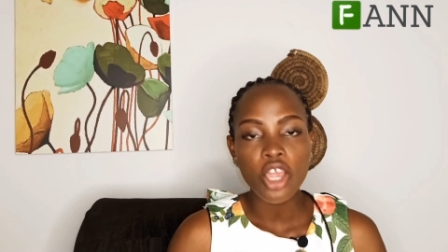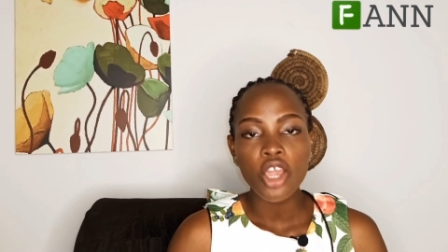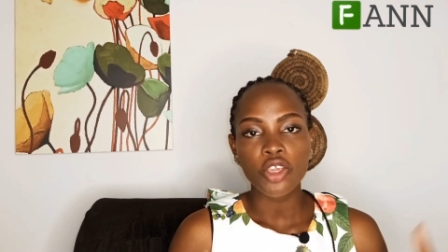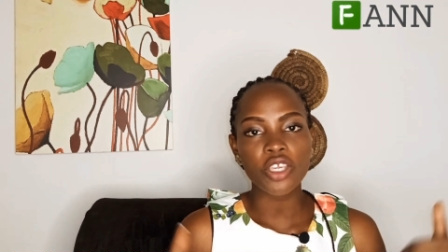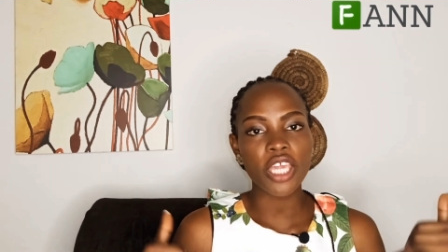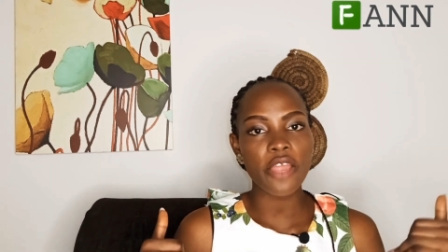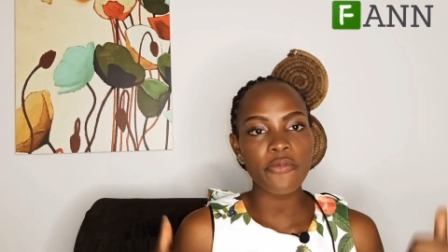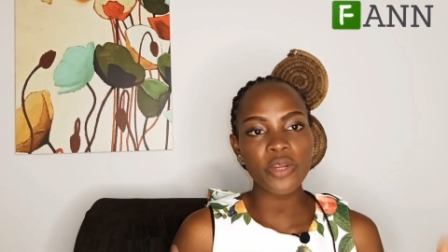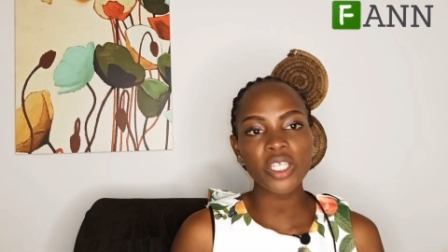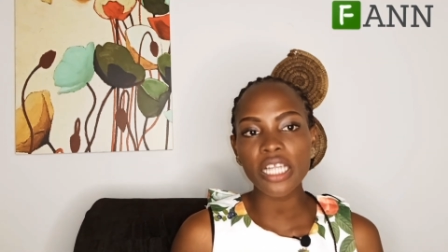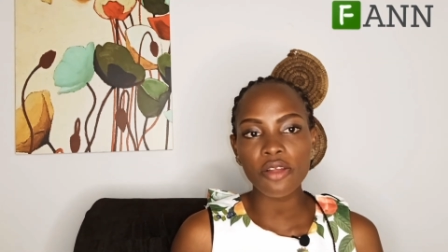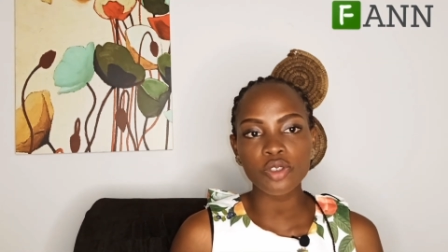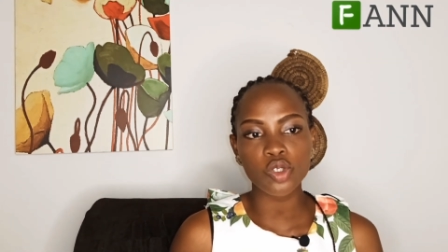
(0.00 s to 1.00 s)
You can reach
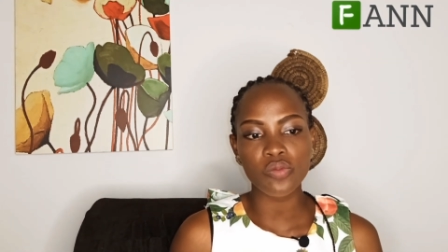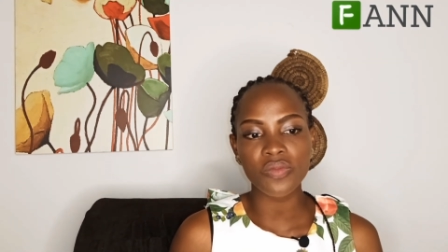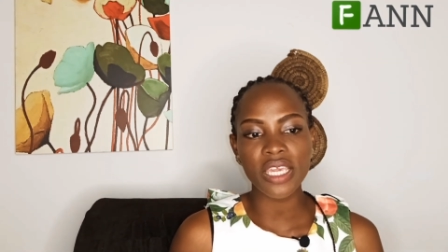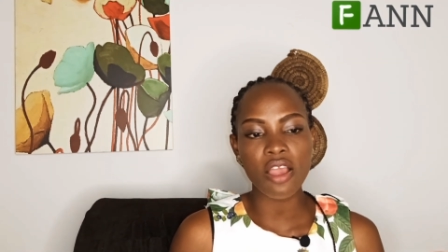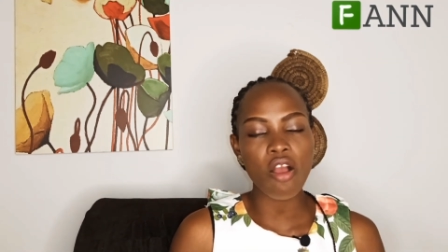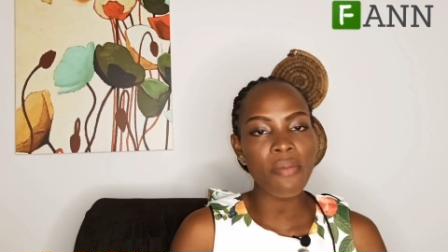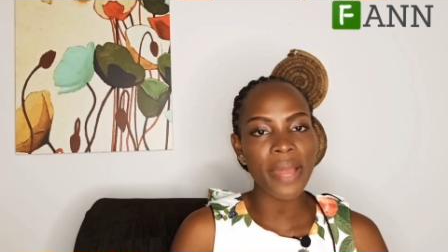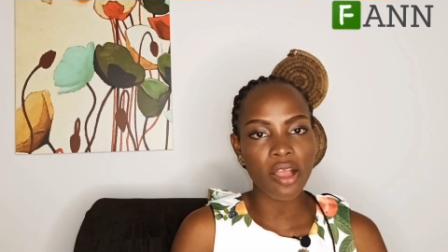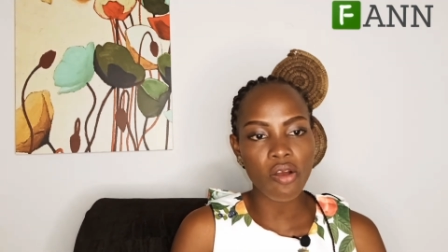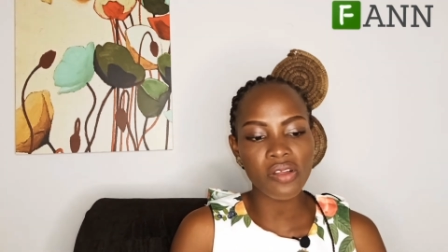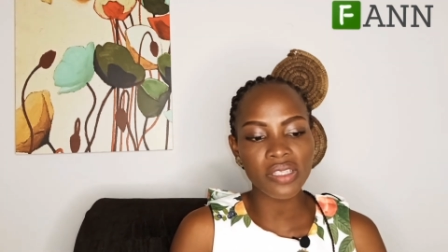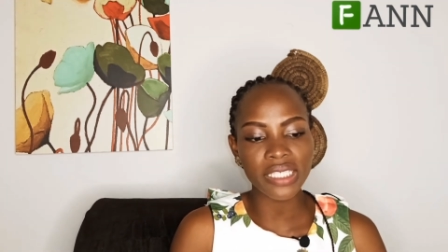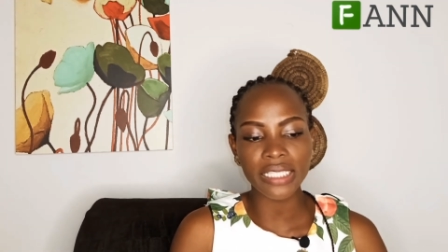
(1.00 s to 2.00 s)
out to me. All my
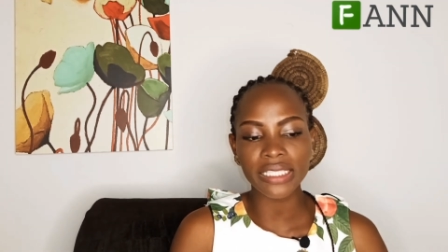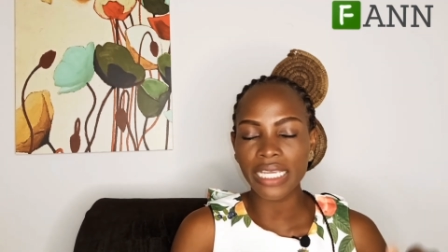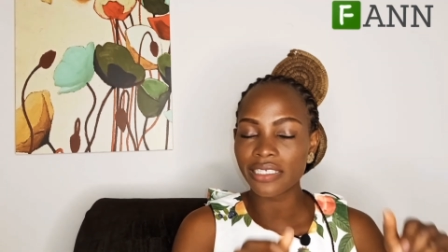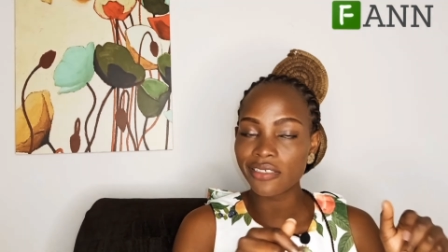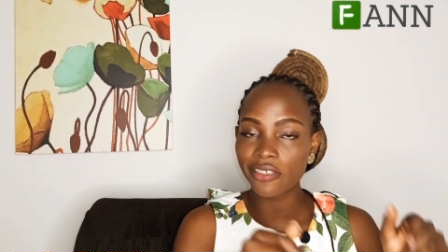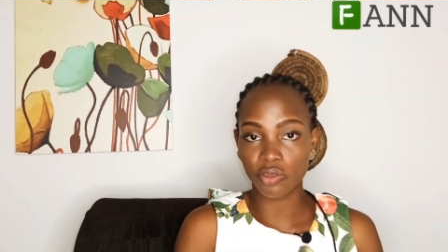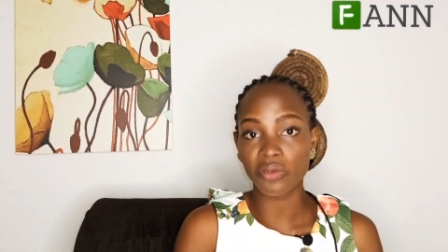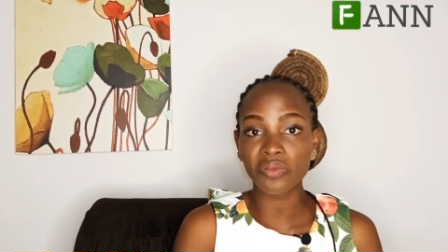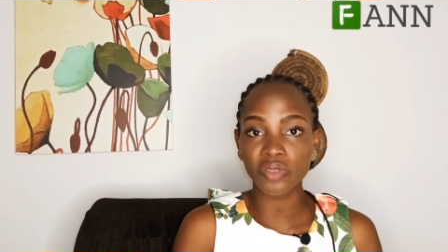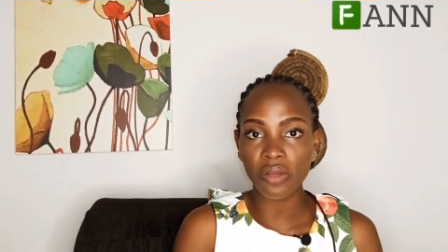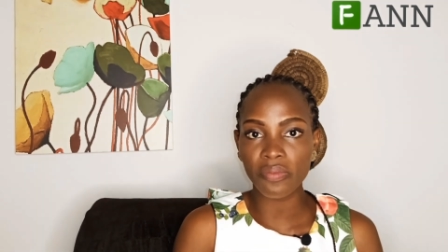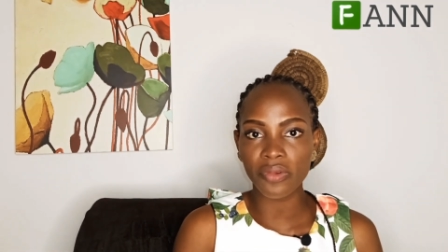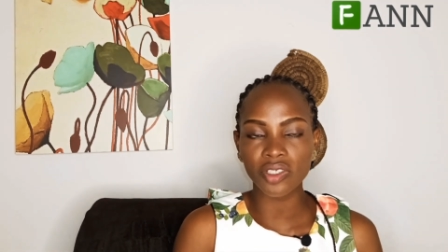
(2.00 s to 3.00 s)
contacts are in the
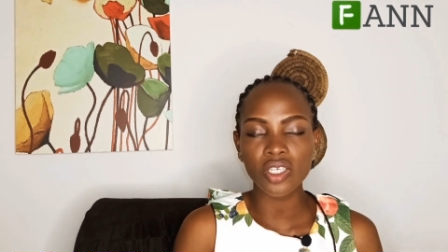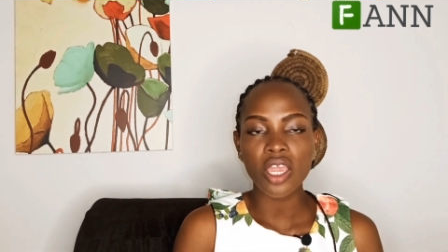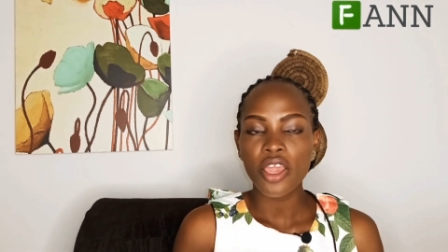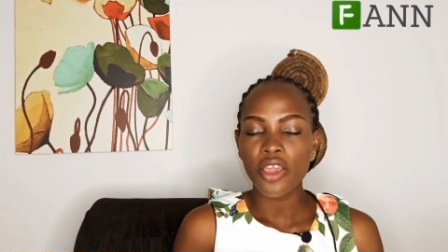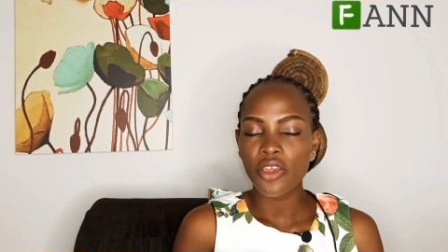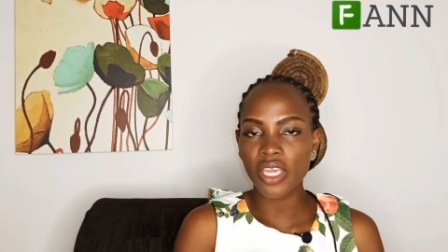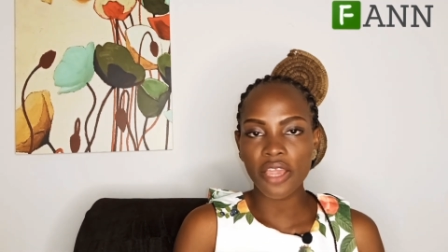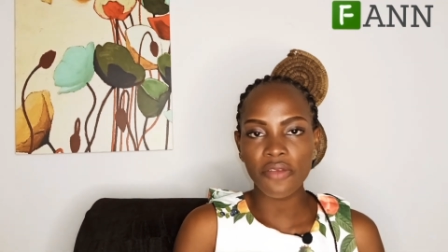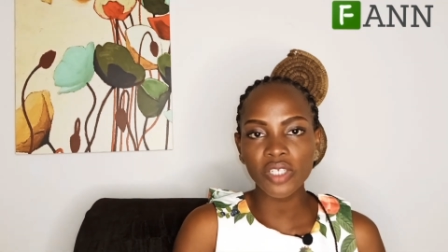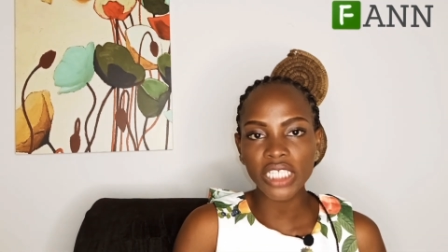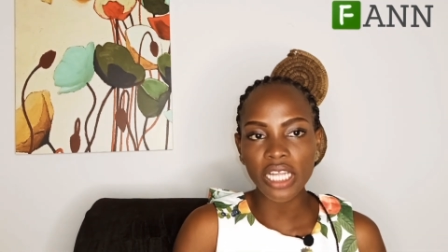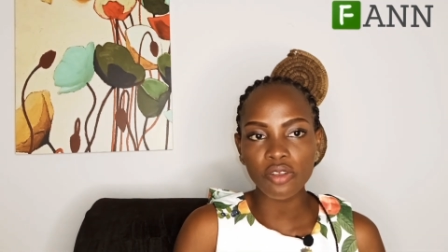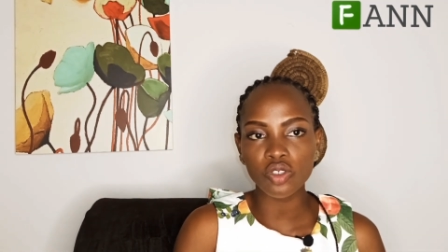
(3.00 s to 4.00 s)
description box. You can reach
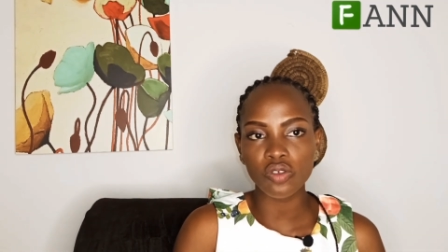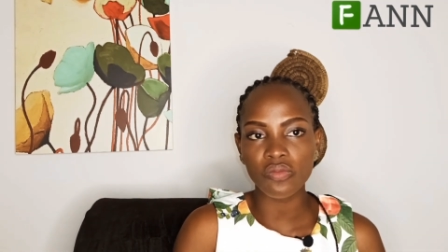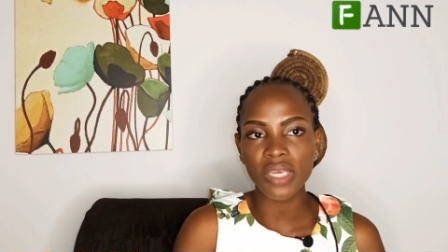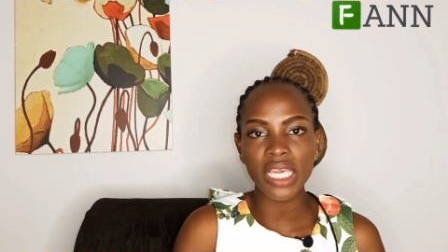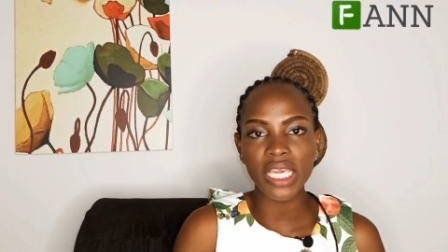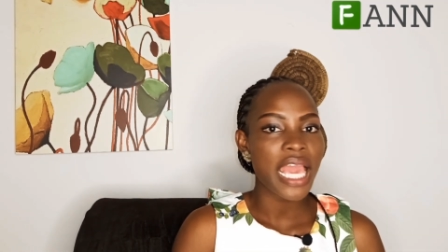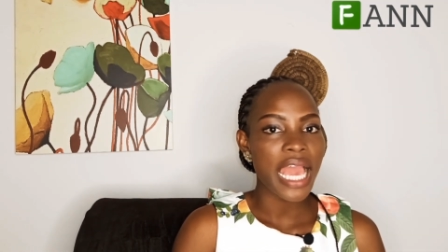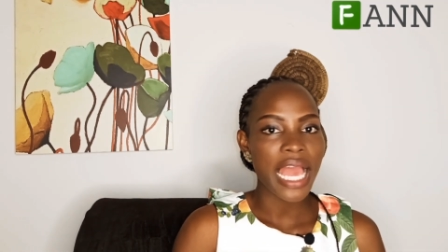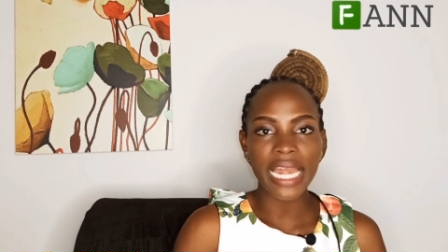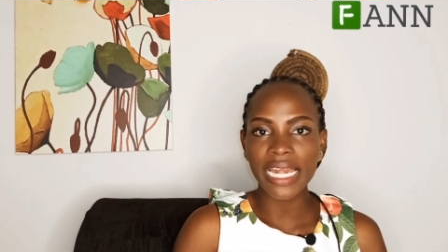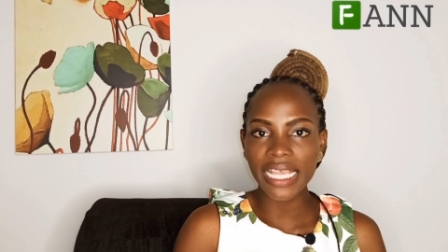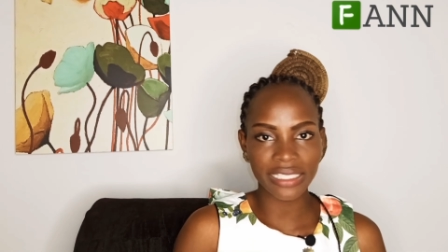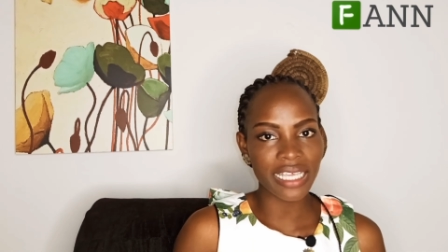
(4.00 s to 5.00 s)
out to me and
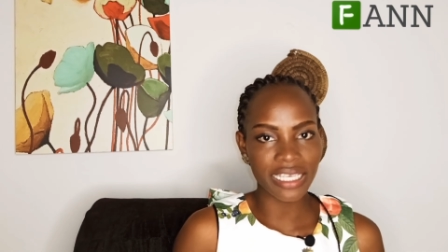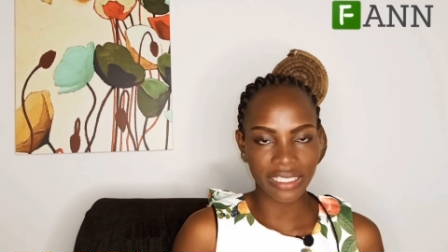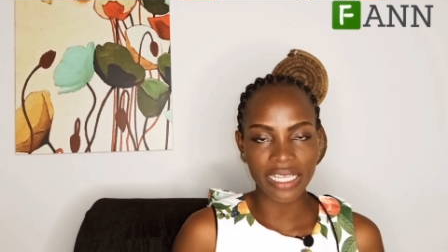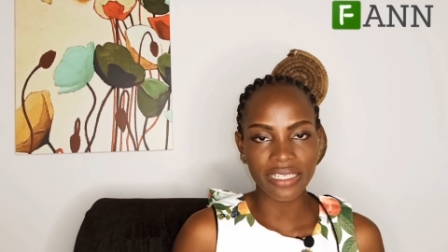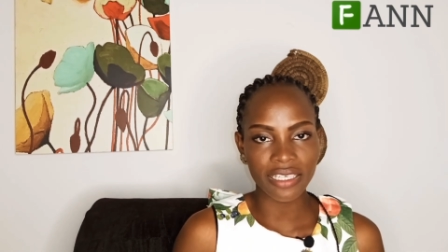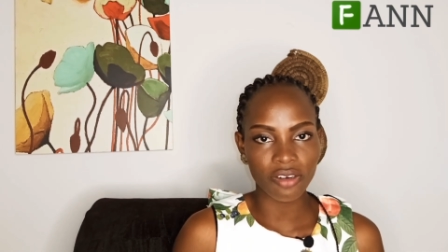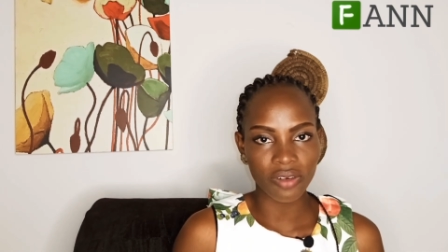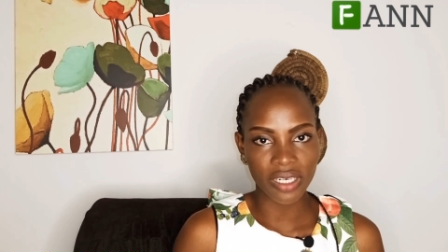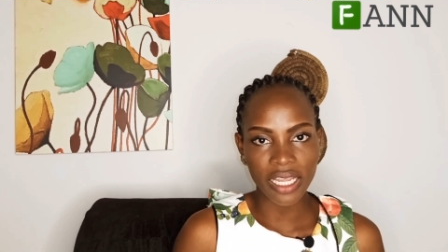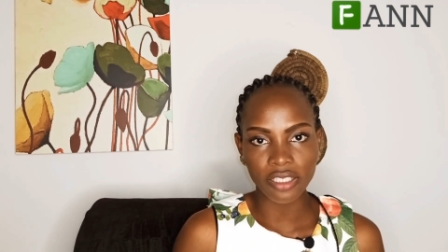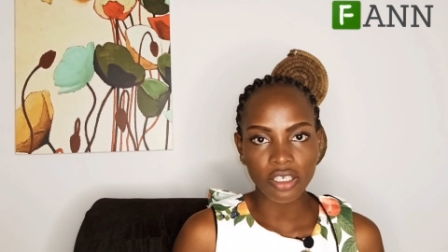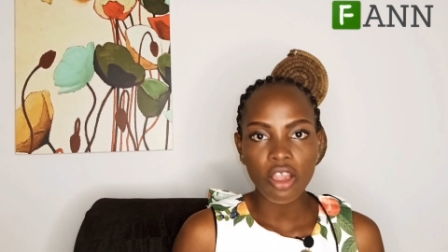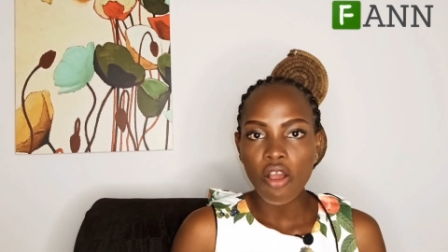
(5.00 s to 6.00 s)
let's get started on that.